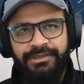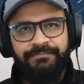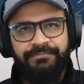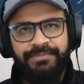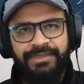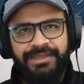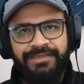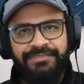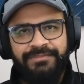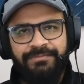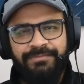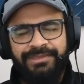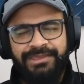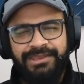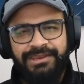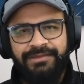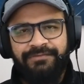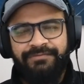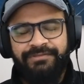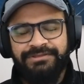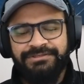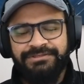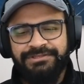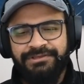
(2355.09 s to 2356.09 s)
At the beginning of
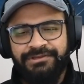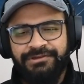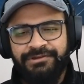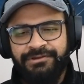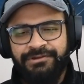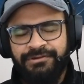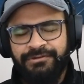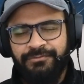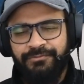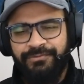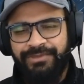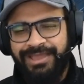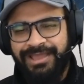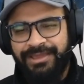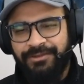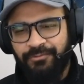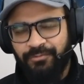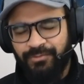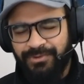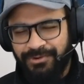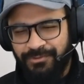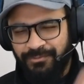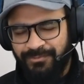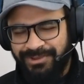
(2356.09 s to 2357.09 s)
this year, we had
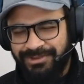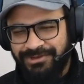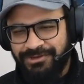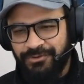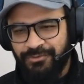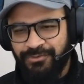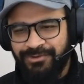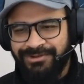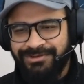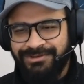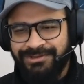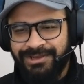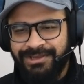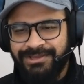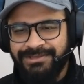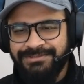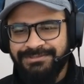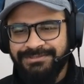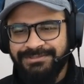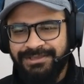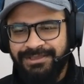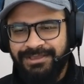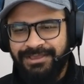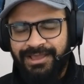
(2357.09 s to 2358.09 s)
one way to quantize,
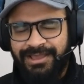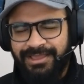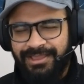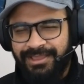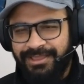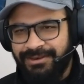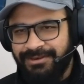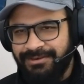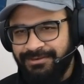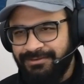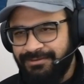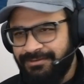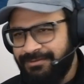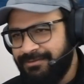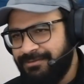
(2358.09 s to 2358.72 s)
and